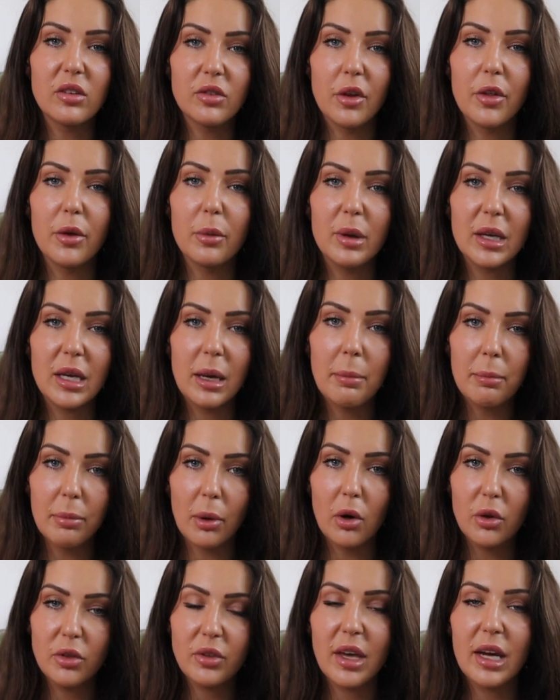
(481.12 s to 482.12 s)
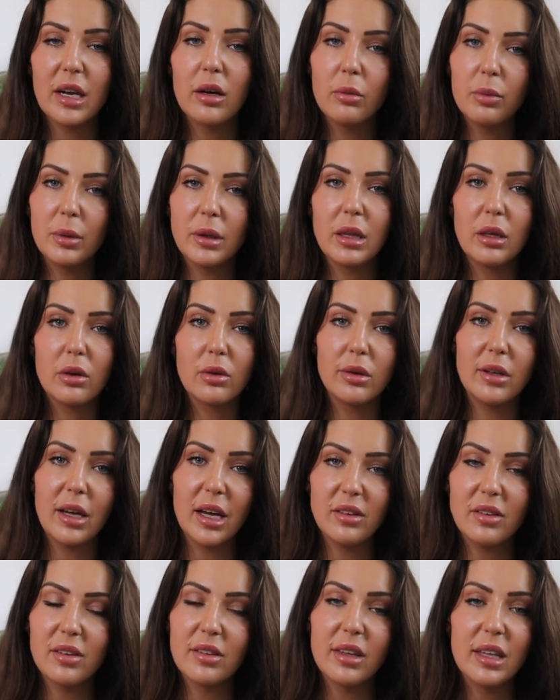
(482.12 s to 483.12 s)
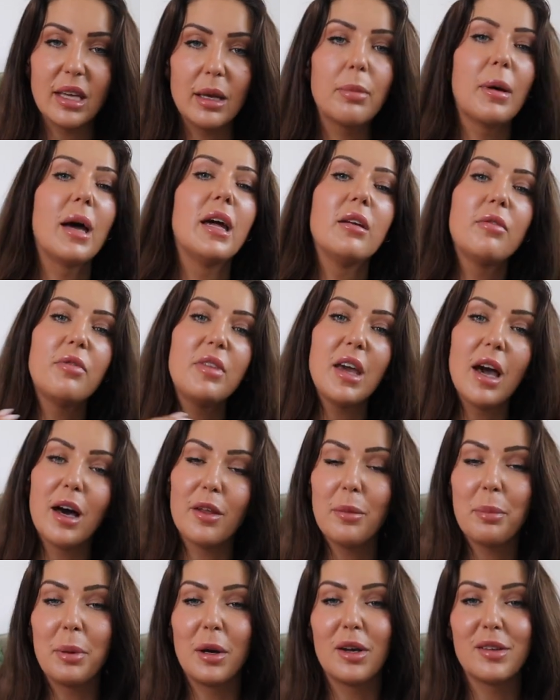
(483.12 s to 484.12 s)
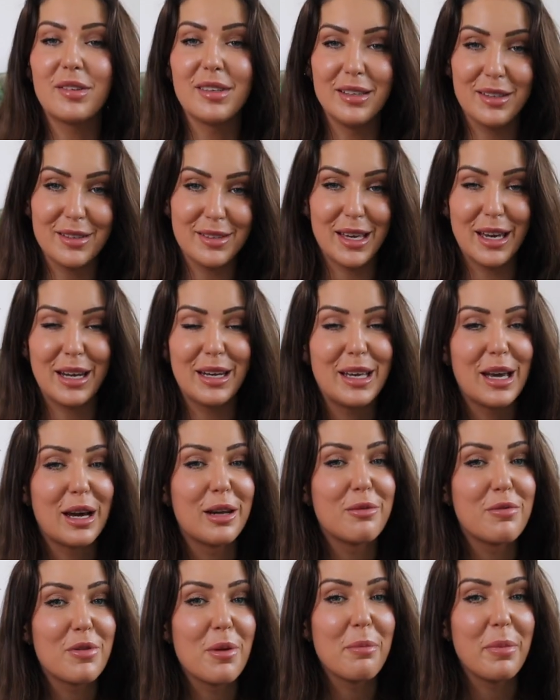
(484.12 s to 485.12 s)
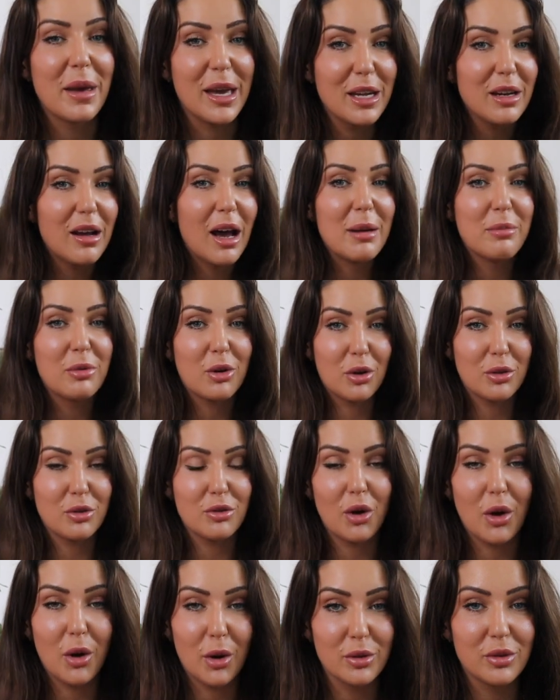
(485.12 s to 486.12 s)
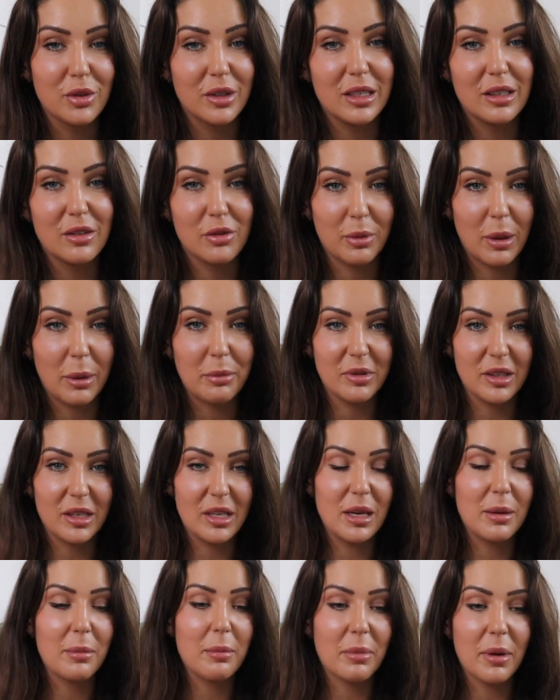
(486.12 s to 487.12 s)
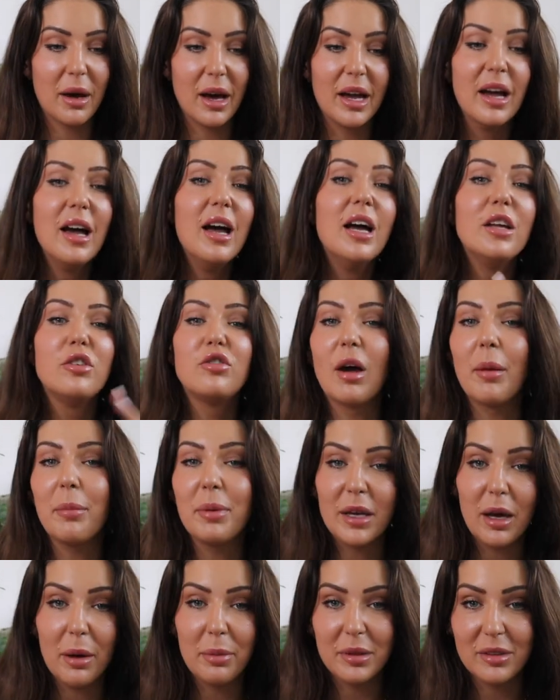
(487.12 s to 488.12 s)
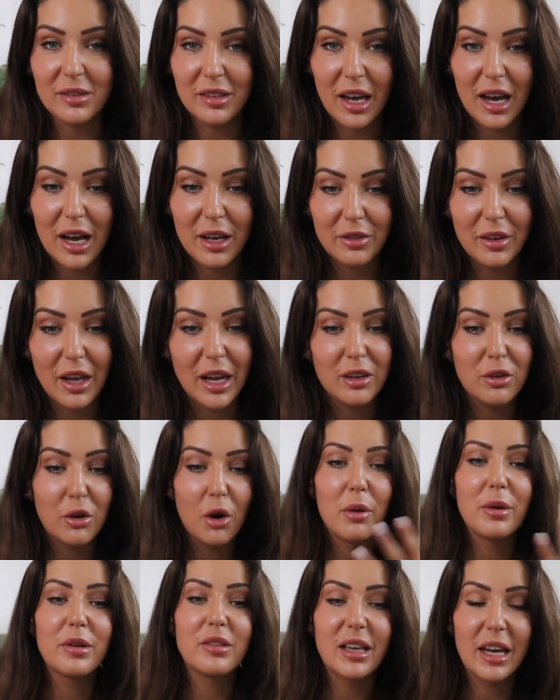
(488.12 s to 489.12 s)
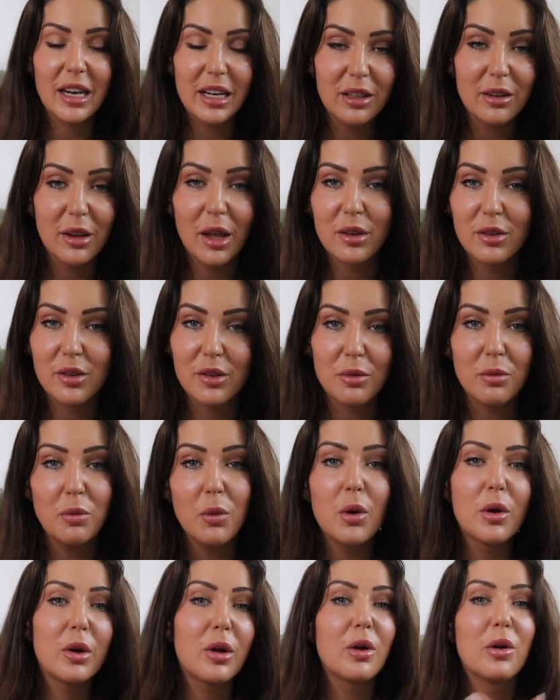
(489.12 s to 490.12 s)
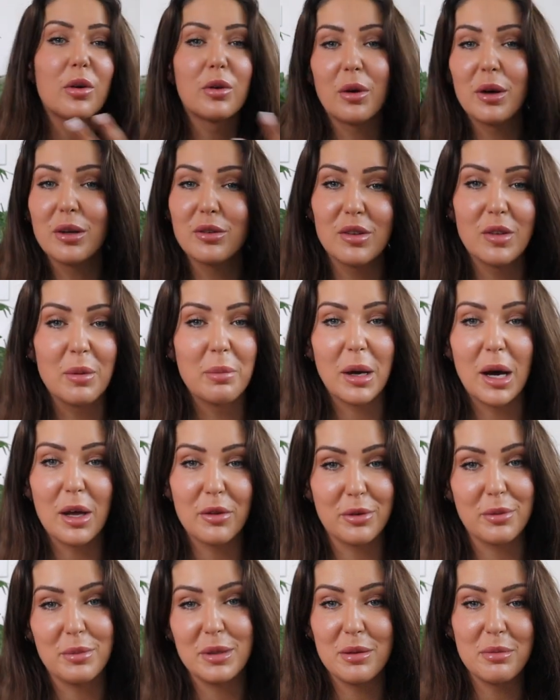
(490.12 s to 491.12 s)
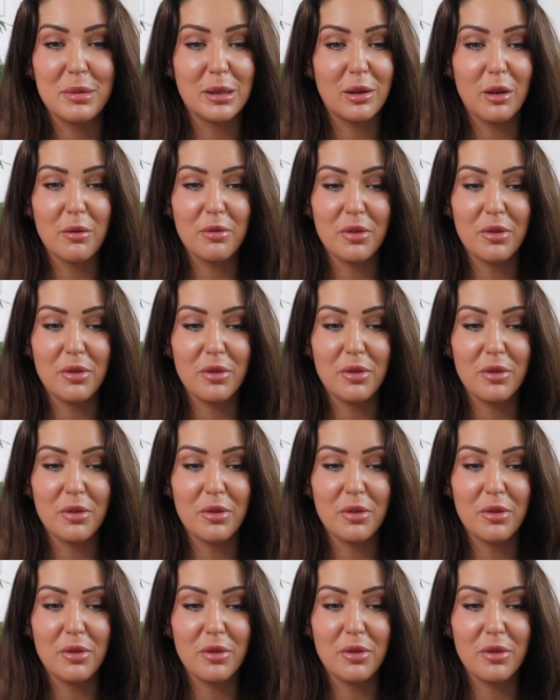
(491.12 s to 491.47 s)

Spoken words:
so that we can both get a really good night's sleep. And if the other person is getting out of the bed, I'm not totally disrupting him by jumping up and down, like going getting glasses of water or going to the bathroom in the middle